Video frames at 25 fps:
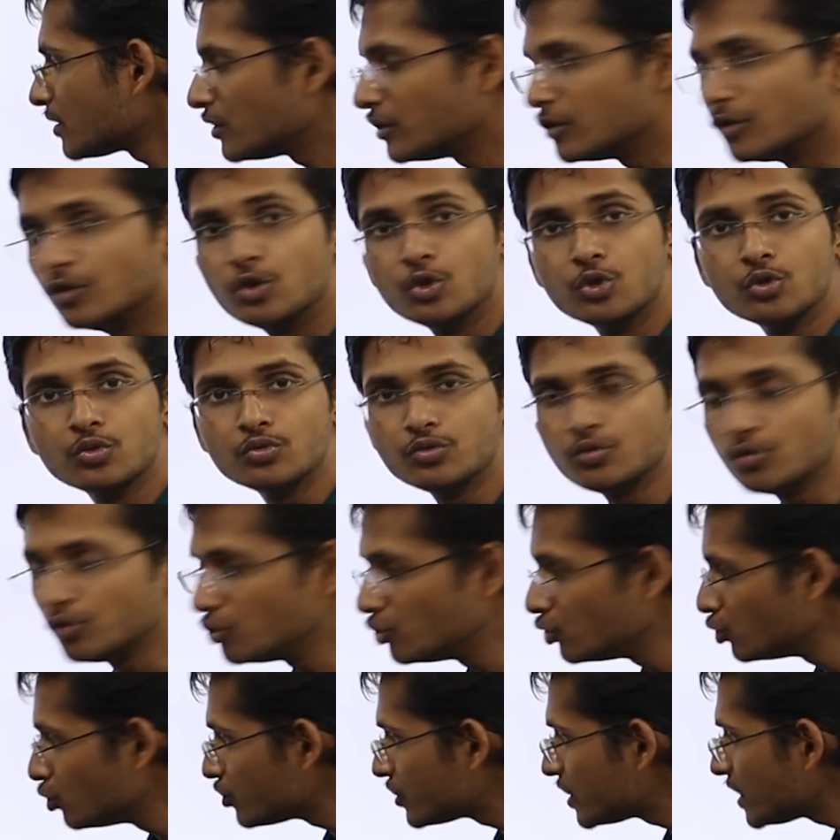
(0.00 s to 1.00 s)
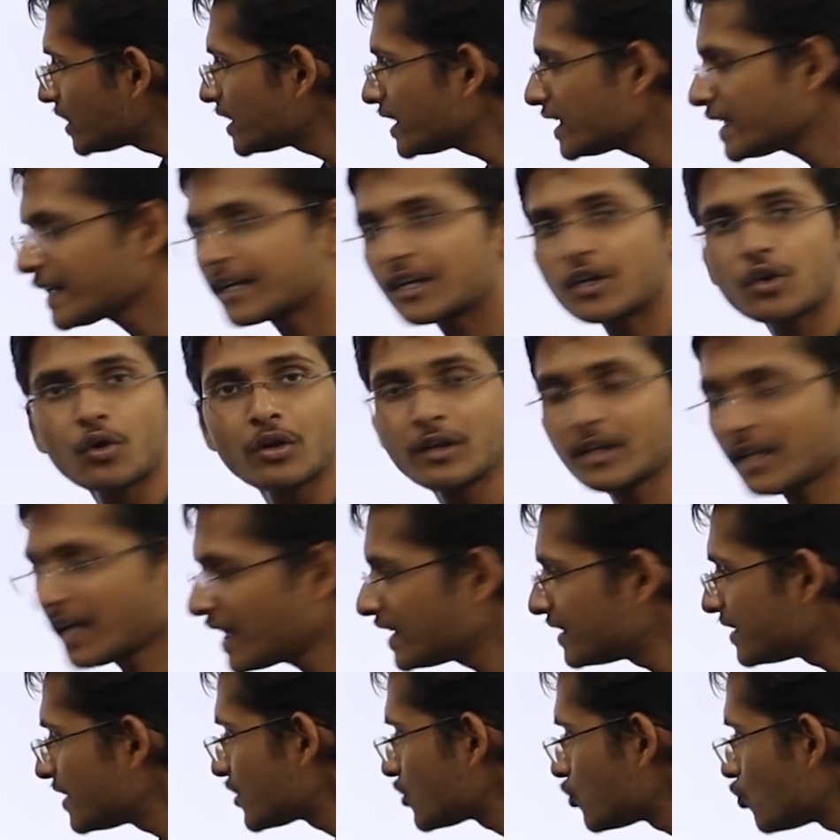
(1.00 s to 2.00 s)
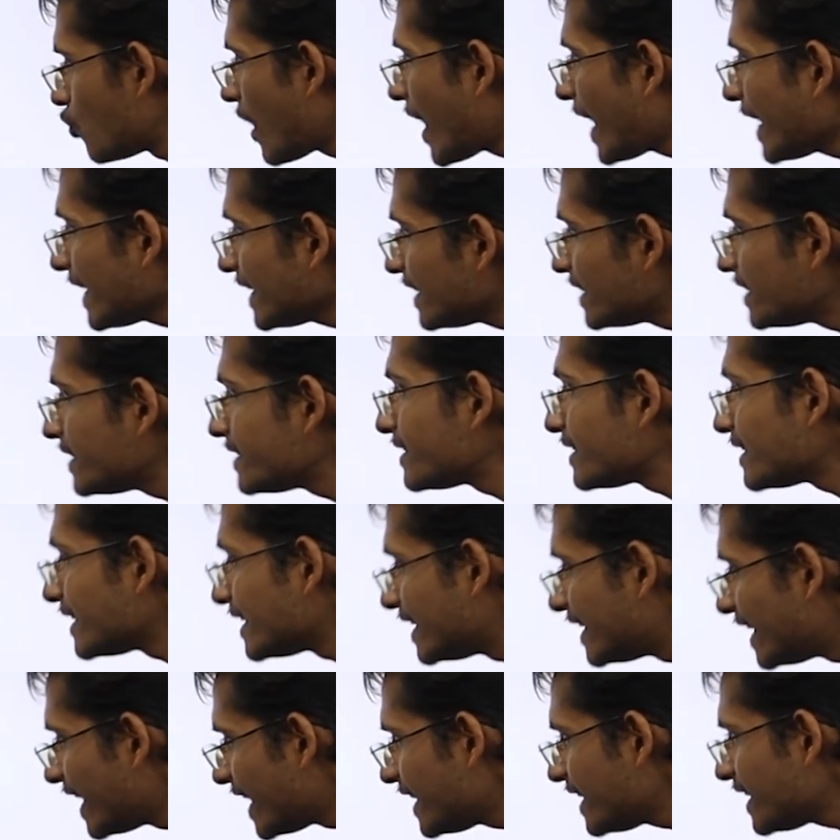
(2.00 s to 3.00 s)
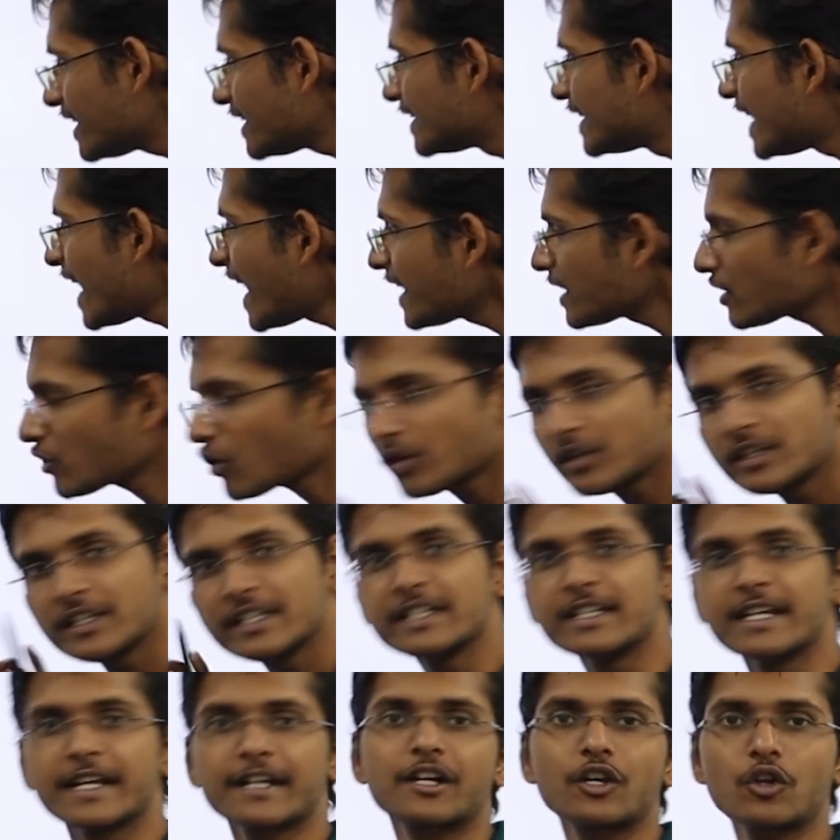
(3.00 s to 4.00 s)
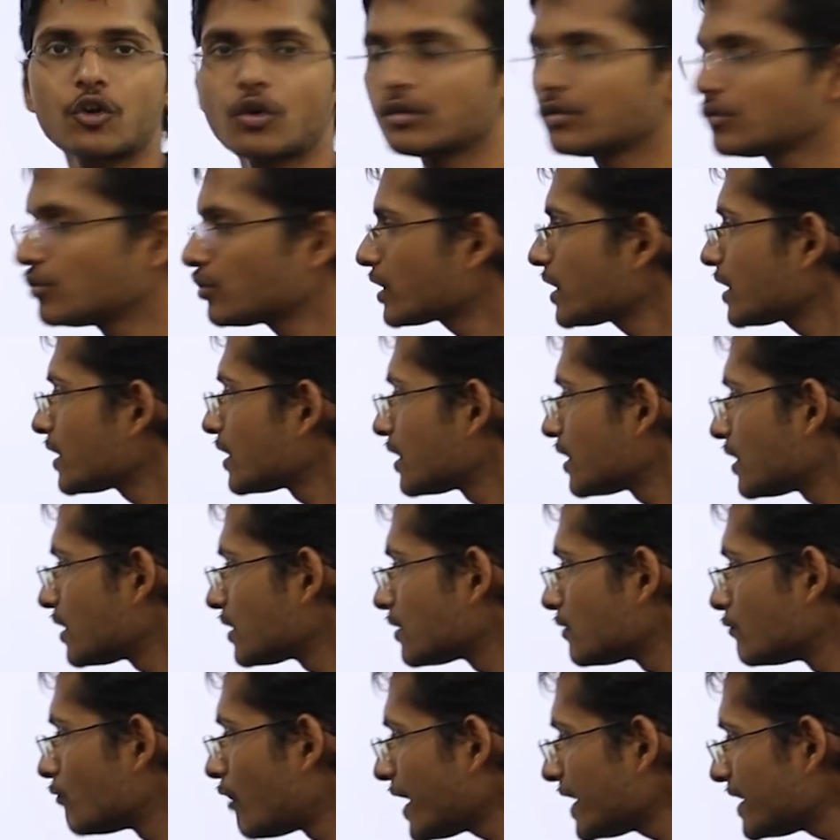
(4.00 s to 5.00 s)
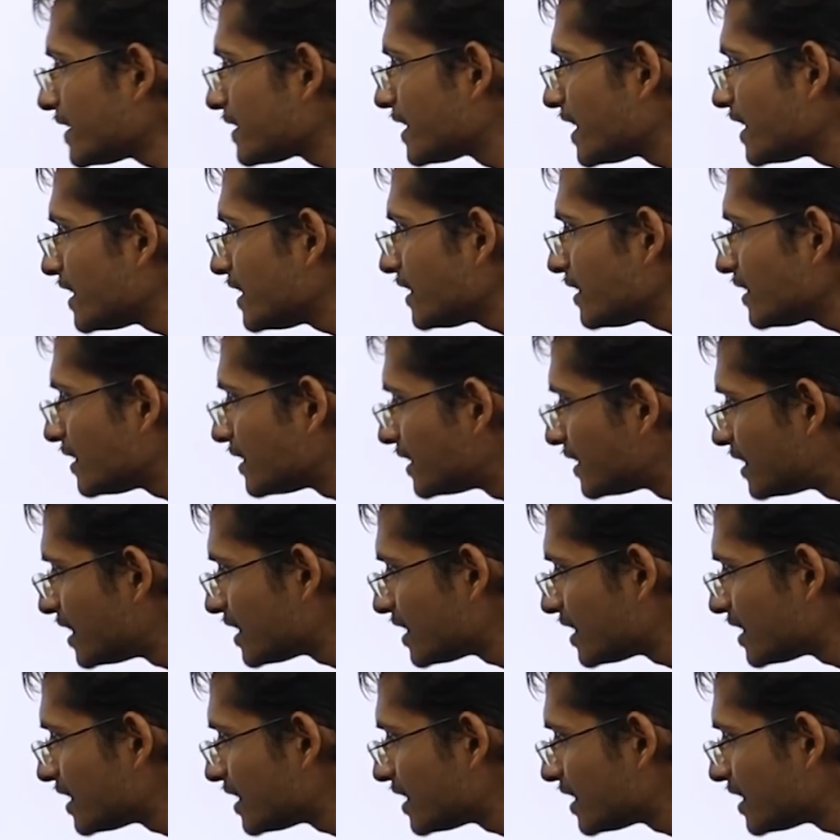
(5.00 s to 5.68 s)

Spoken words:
losing the electron, and this Y is gaining that only electron. Okay, Y is gaining